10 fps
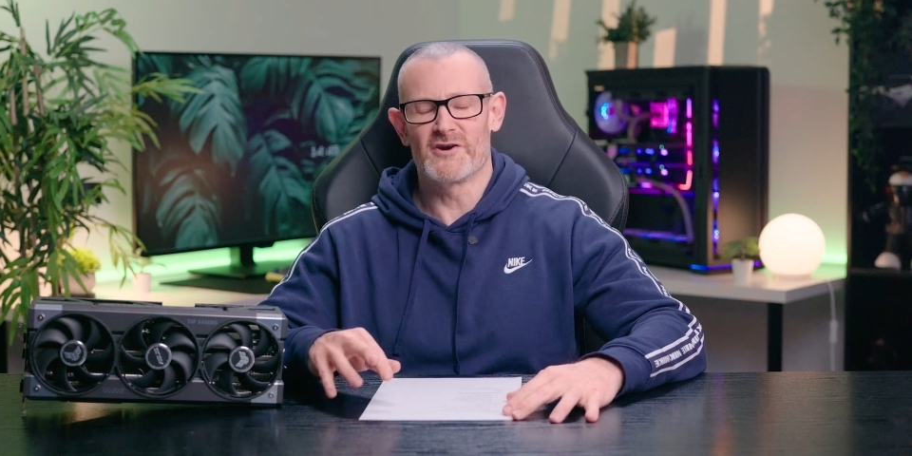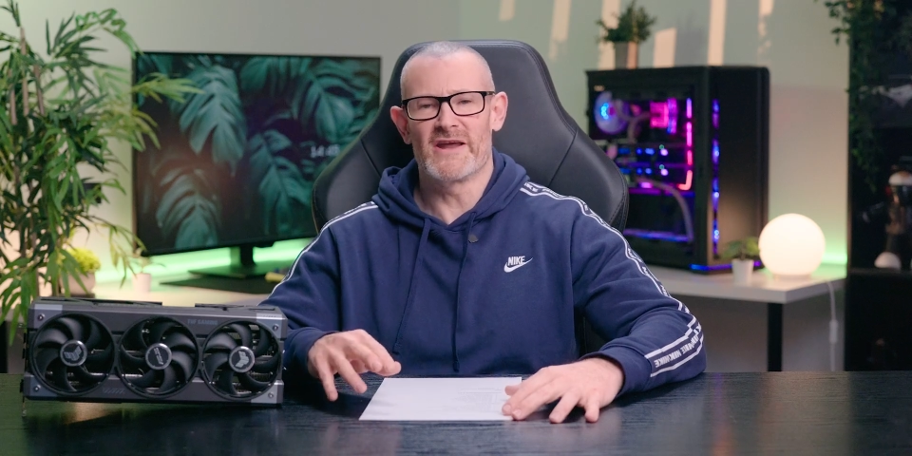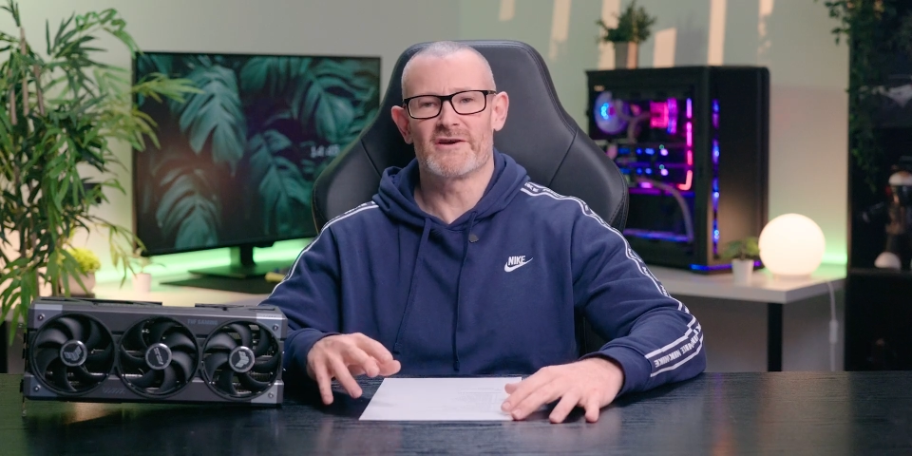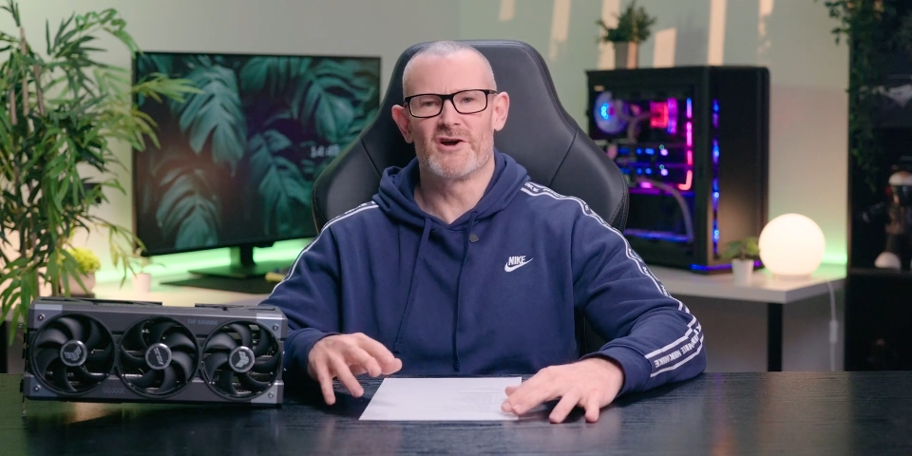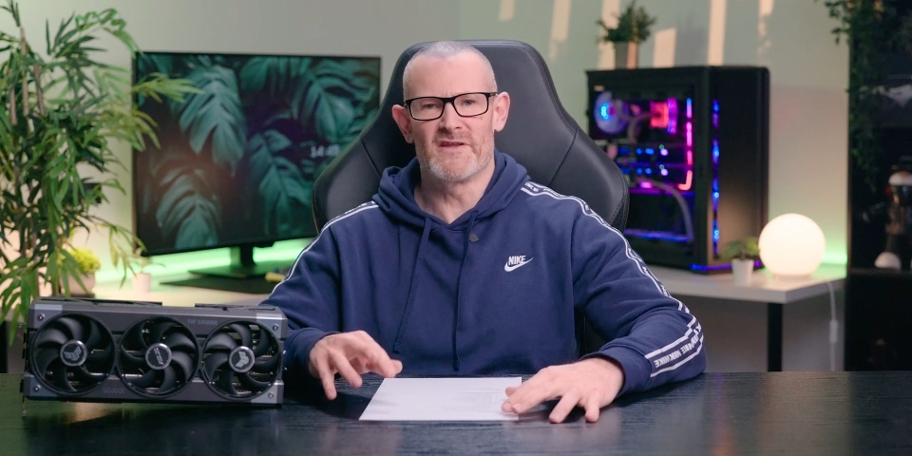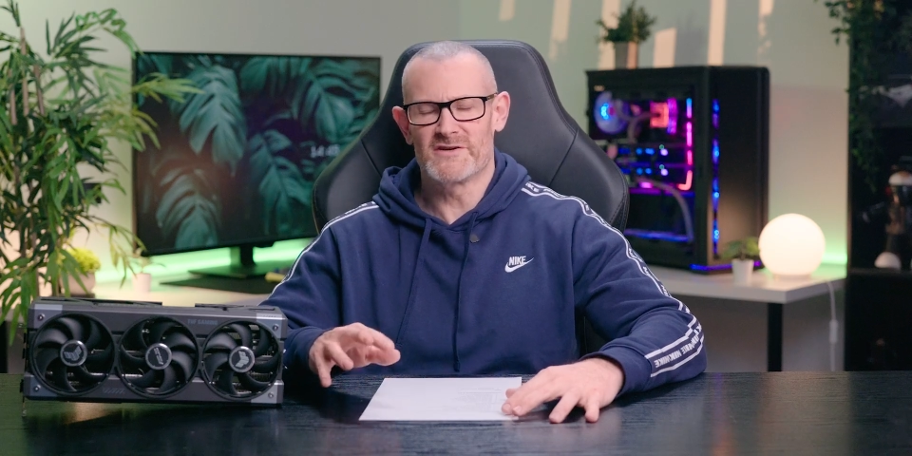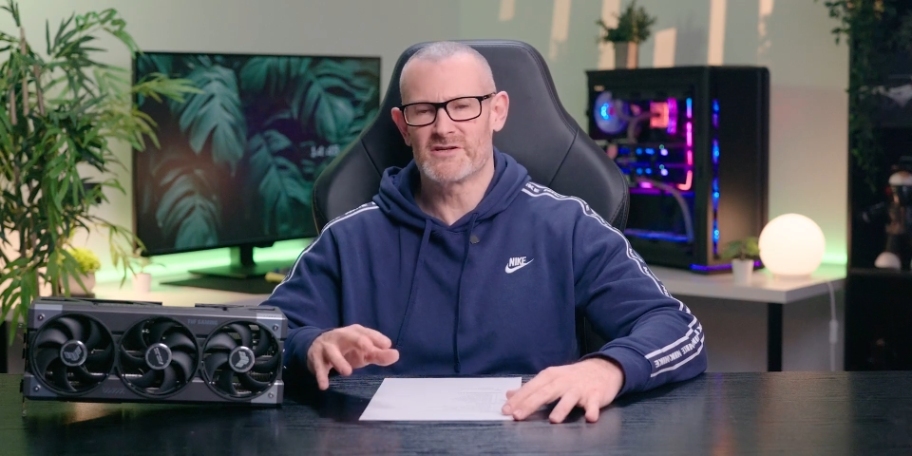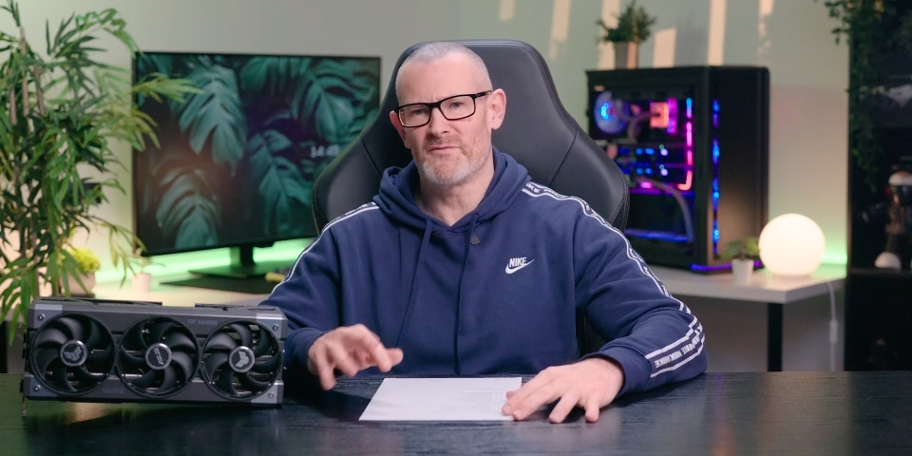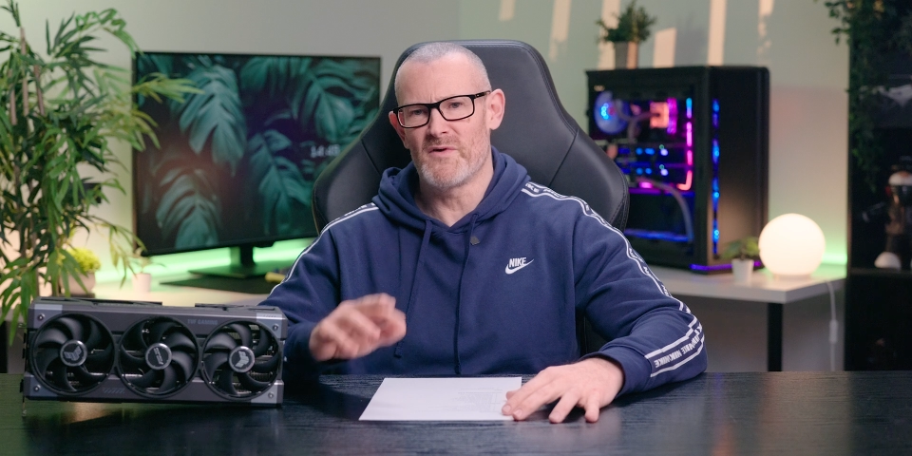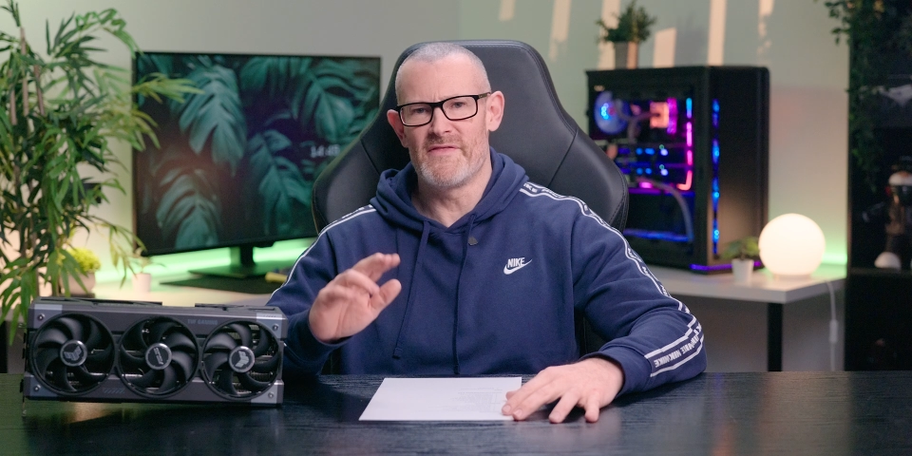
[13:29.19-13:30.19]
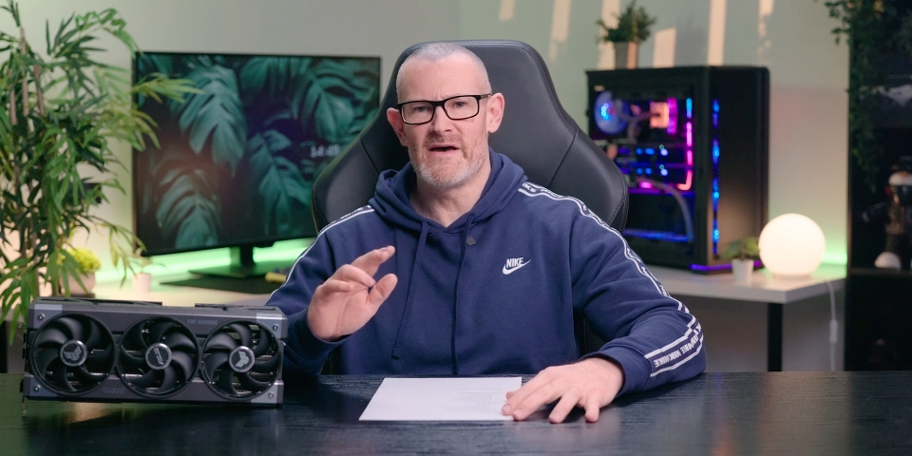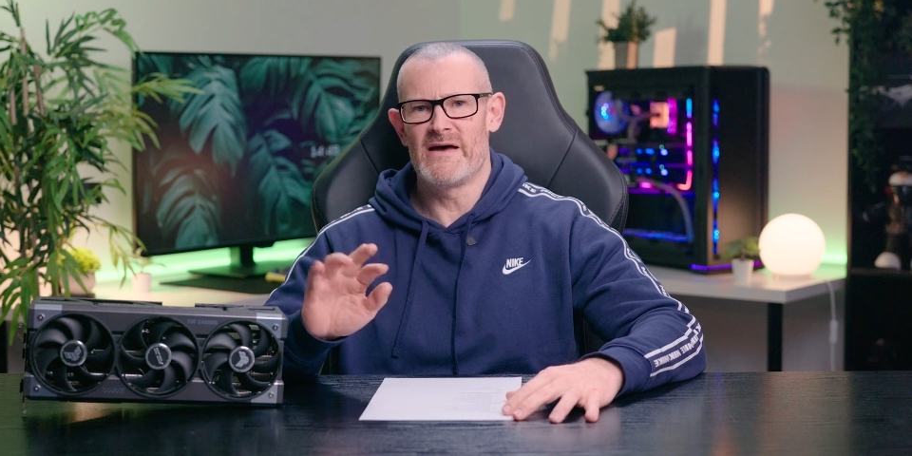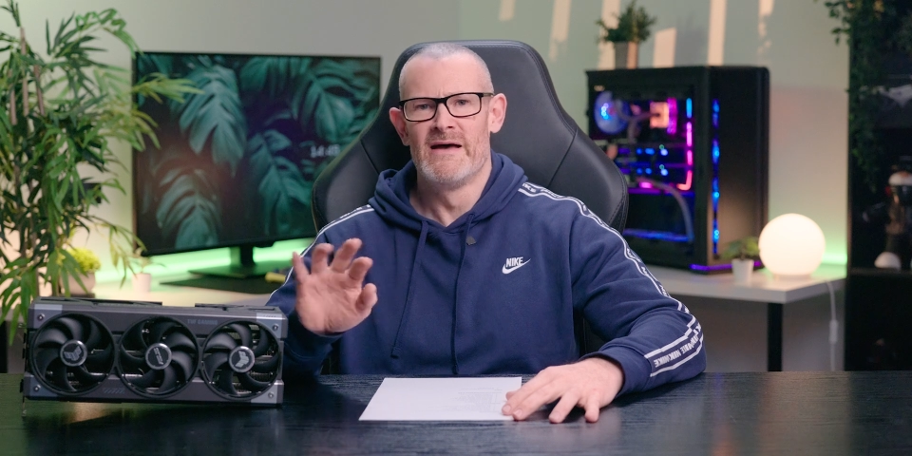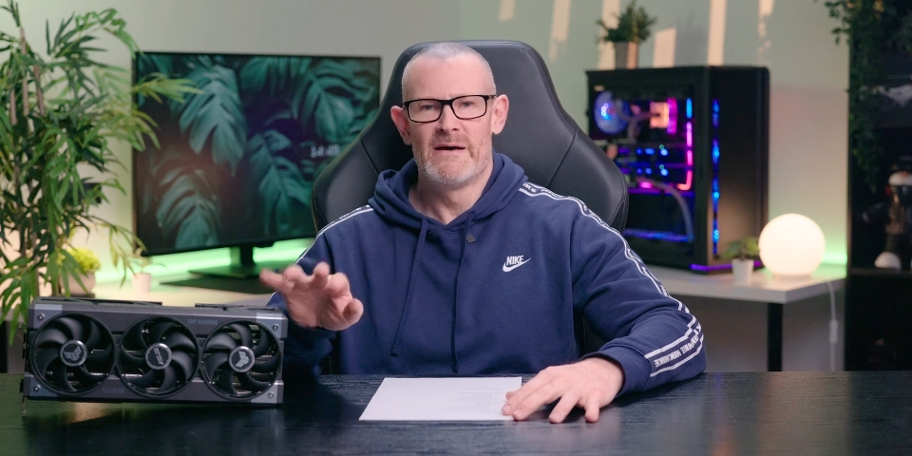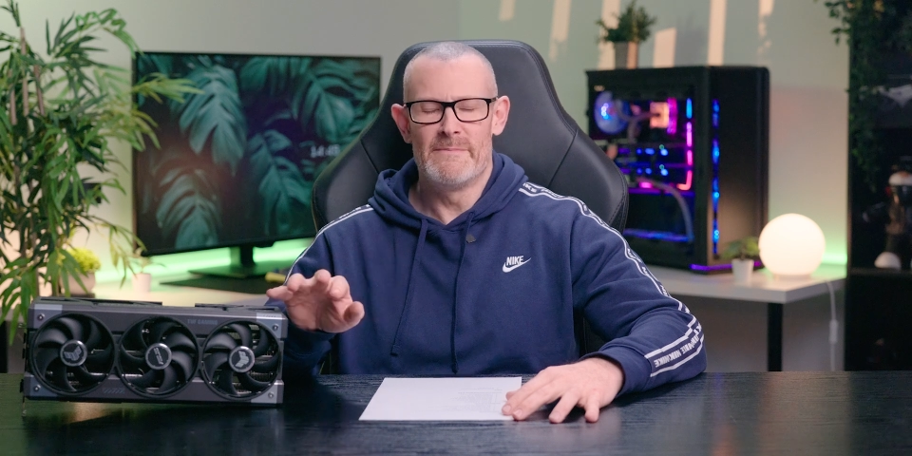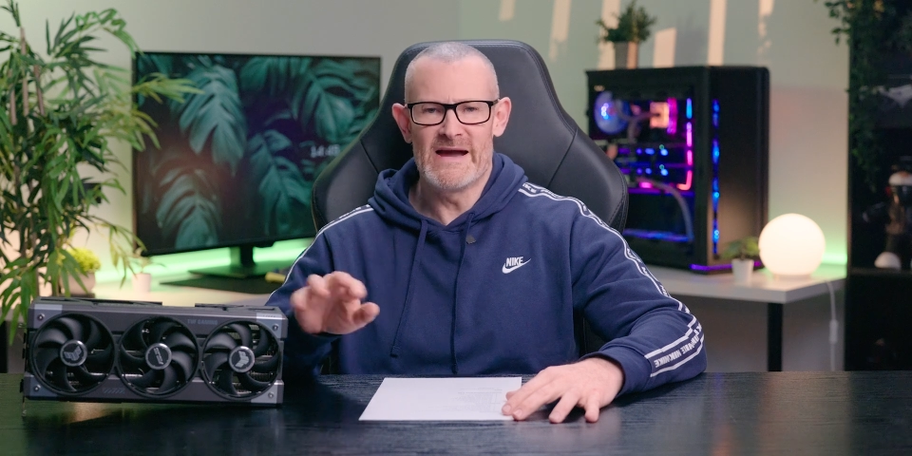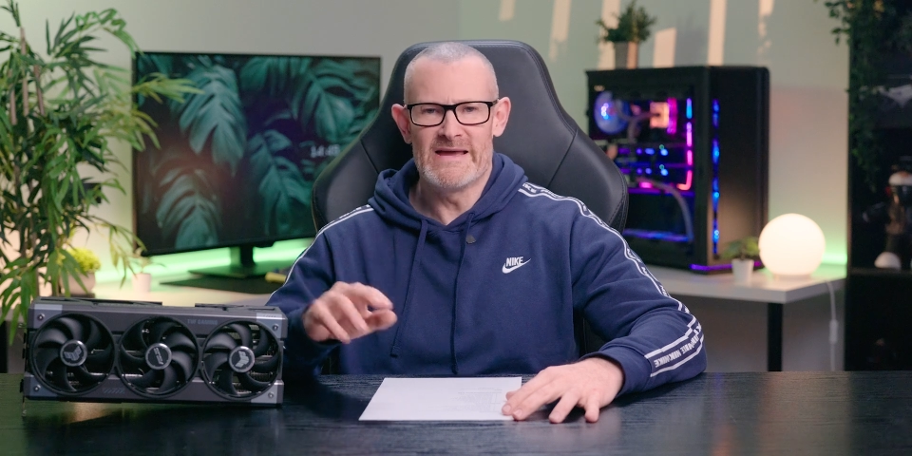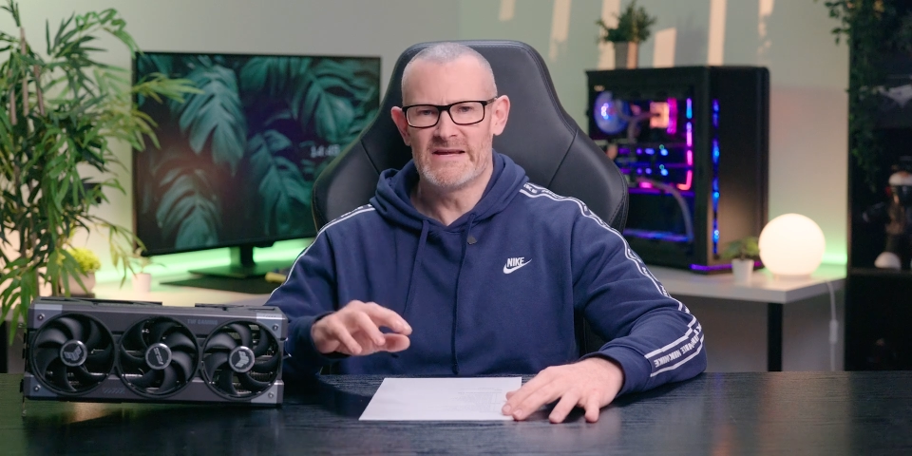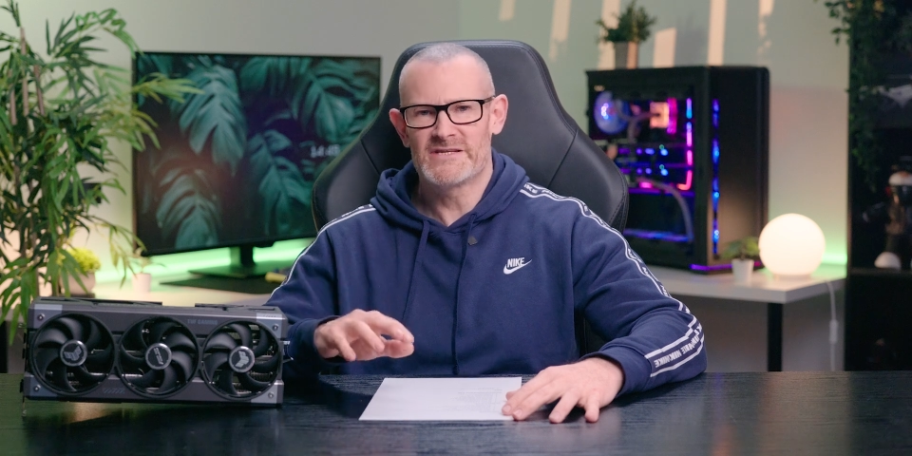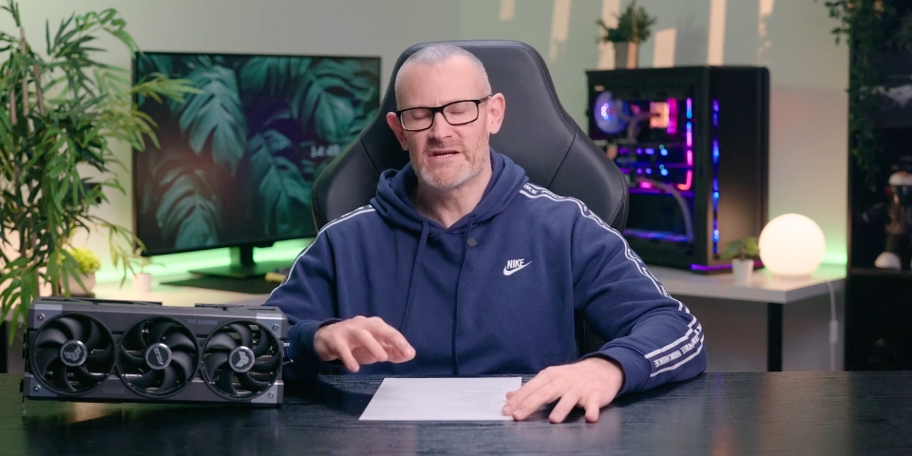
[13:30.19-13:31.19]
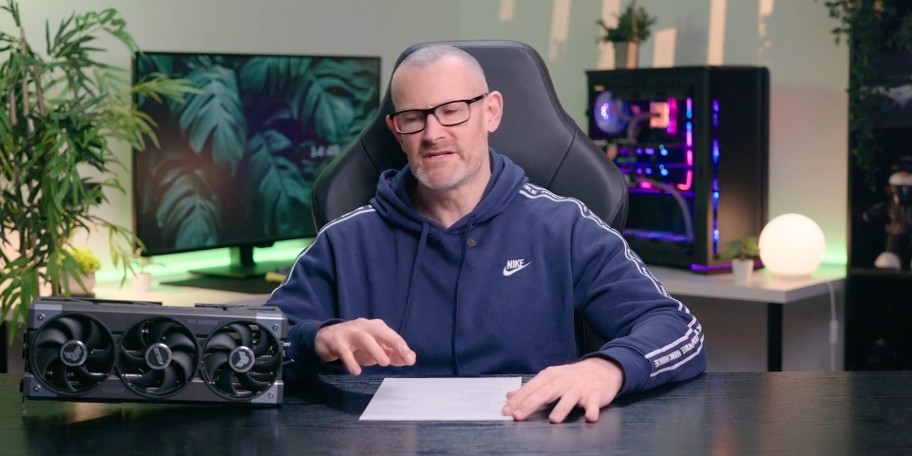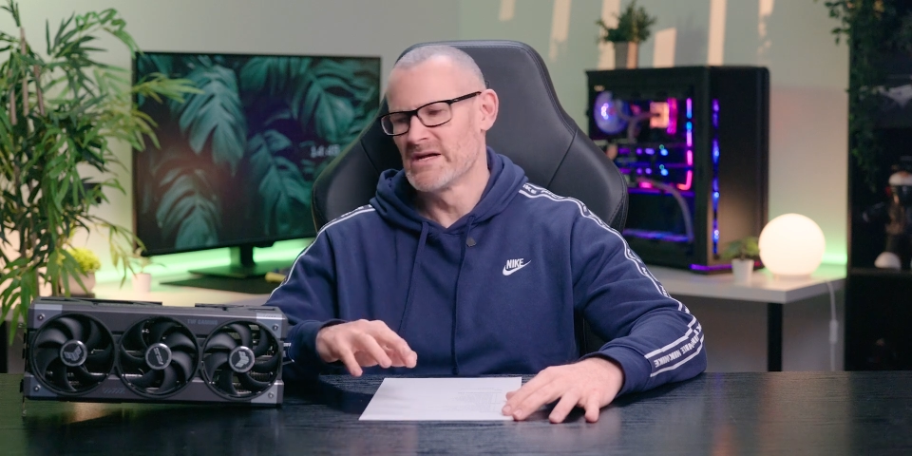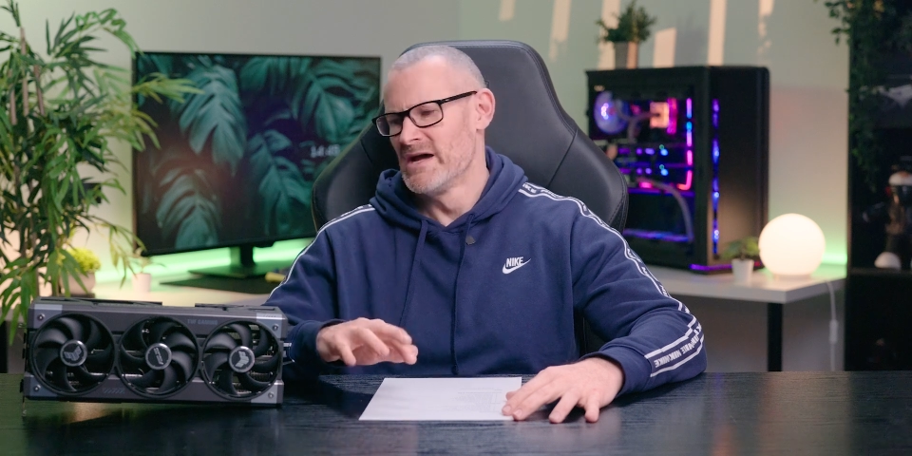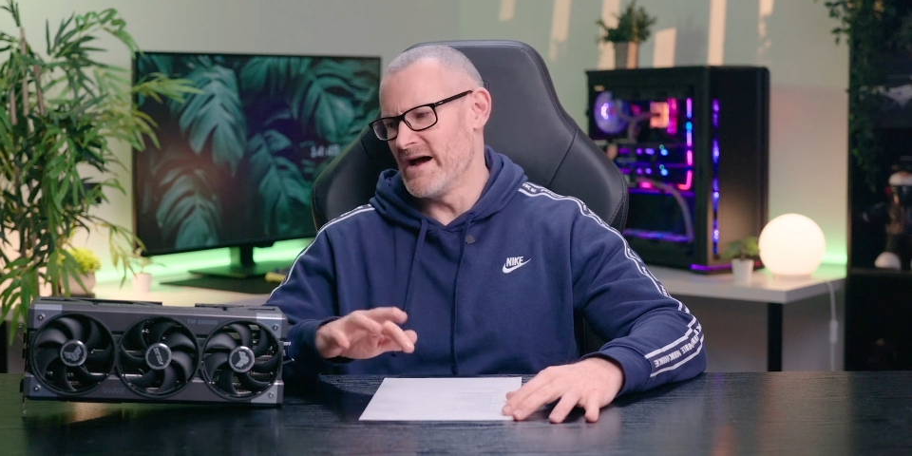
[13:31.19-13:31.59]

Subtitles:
great code of the software there by Asus.